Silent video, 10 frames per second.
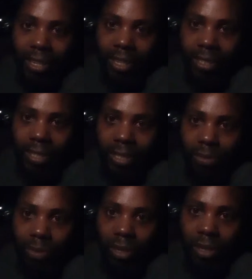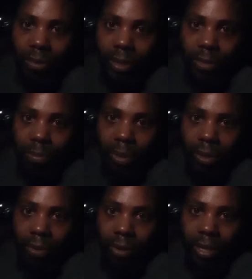this is really what's
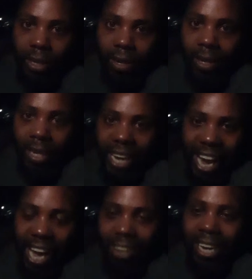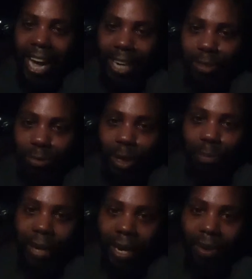been going on. Hell yeah, this is
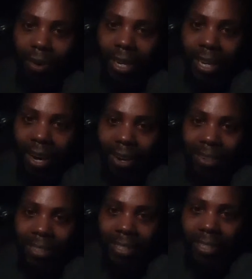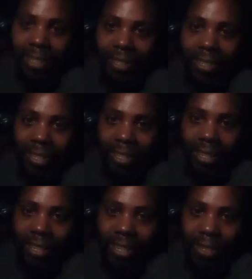what's been going on.
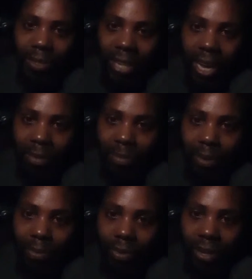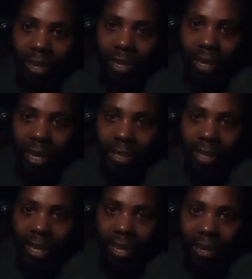You say I've been feeling like
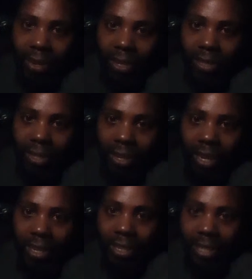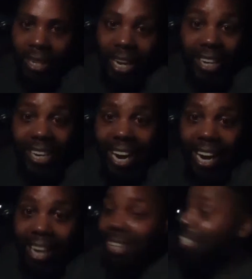that also lately.
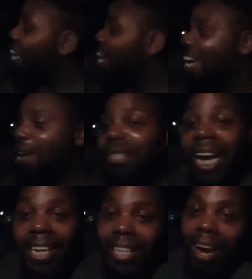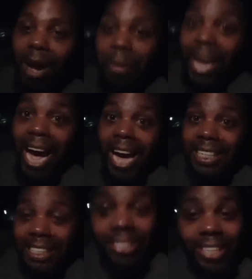Yeah. Hey, I'm telling y'all, man, how
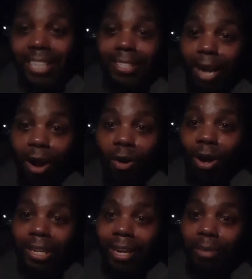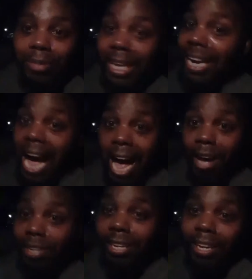this shit is going. You know what I'm saying?
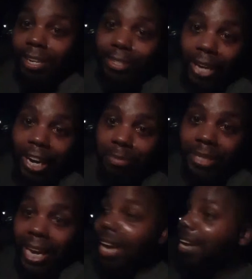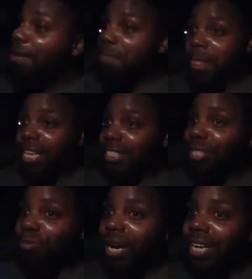How it is, you know what I'm saying? It's
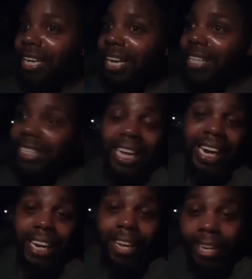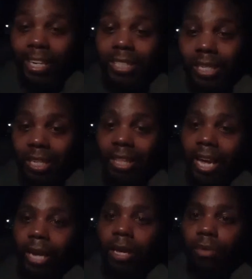just what it is. And this is the
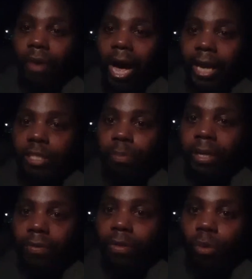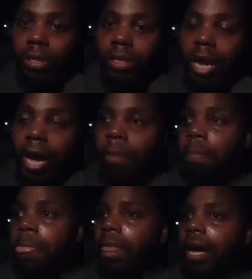thing, the advancement of the what's the name.
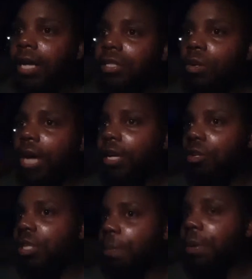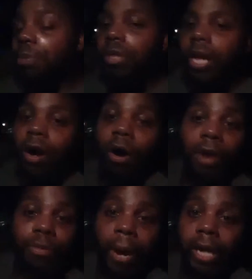Like I told you, I know some people think, oh,
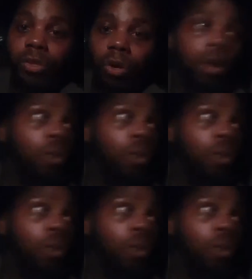everybody's going to